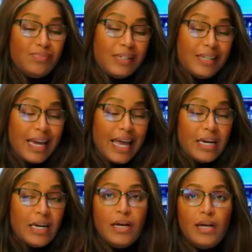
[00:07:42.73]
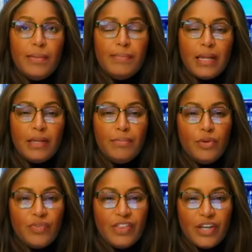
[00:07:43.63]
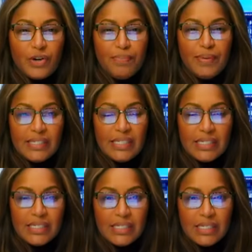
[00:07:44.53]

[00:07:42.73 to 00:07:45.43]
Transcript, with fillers: But then again, not in the movie theater business.